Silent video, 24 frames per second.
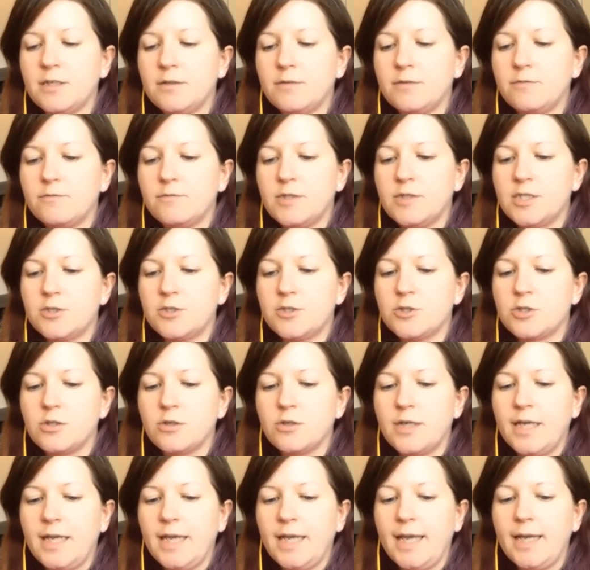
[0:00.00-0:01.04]
research
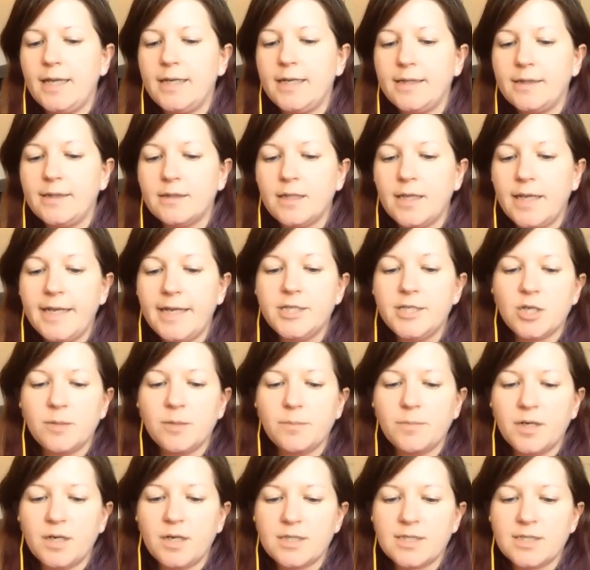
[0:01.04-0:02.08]
looking at the aging
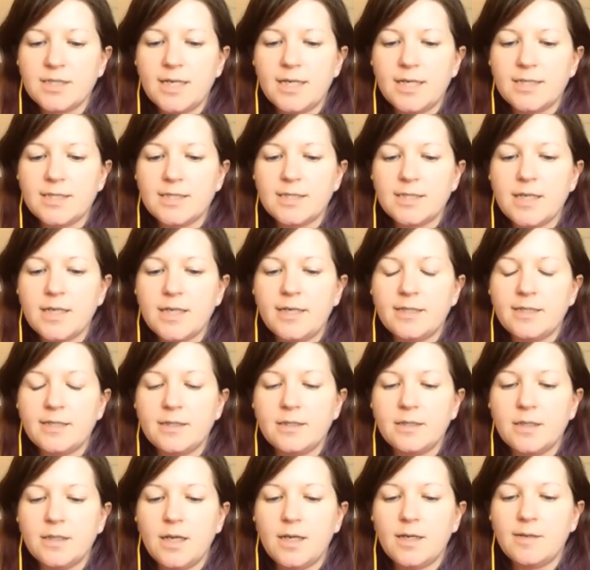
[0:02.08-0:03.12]
process
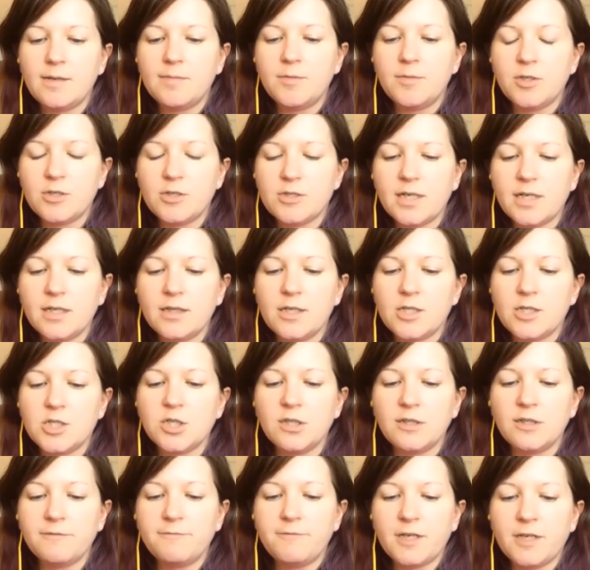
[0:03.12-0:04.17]
and
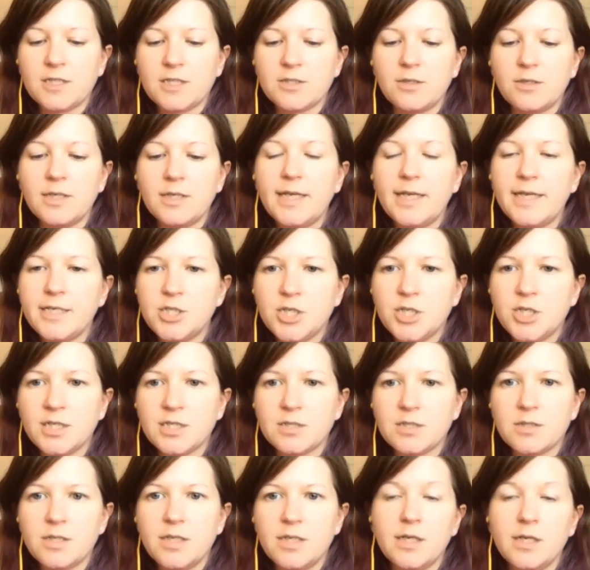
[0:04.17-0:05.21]
neuropsychological effects on
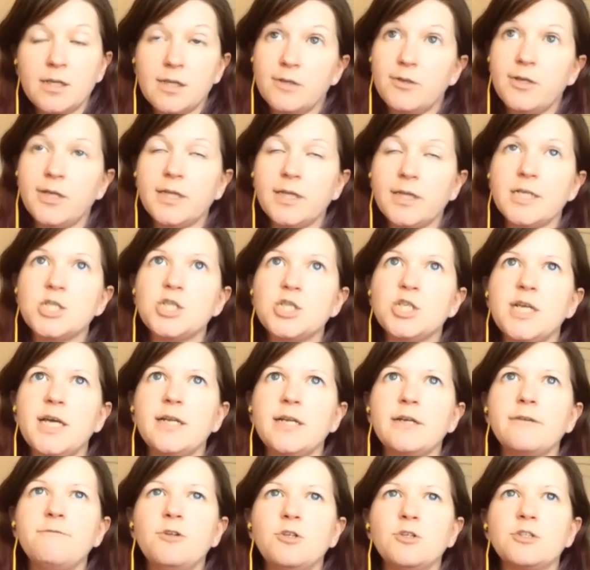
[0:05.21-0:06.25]
aging, including like
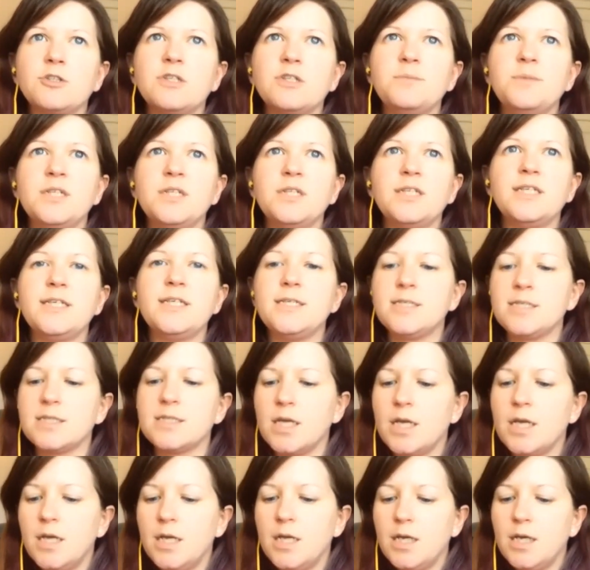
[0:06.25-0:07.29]
genetic vulnerabilities
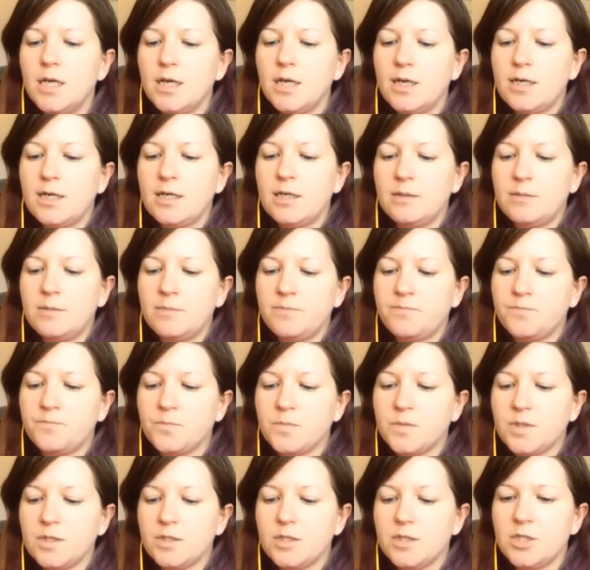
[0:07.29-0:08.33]

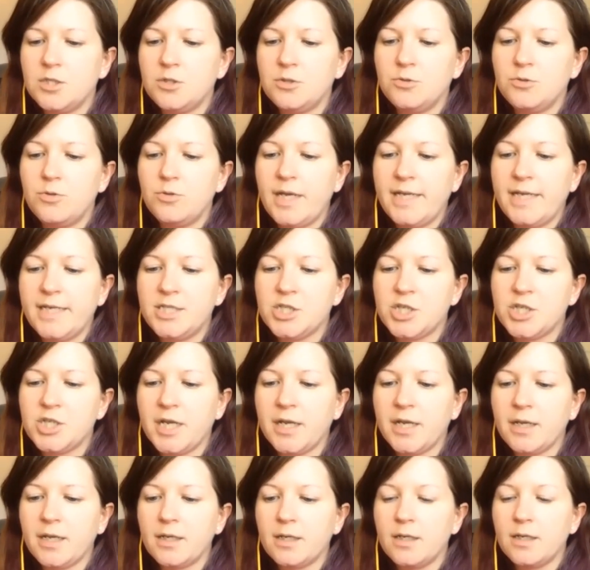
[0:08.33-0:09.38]
to
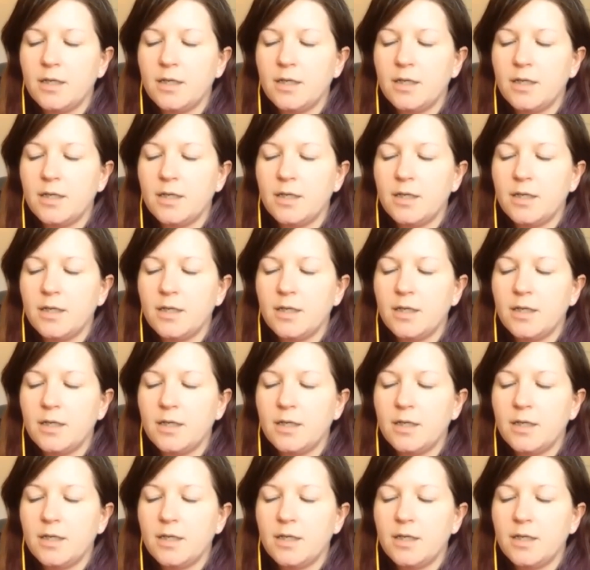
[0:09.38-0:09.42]
aging,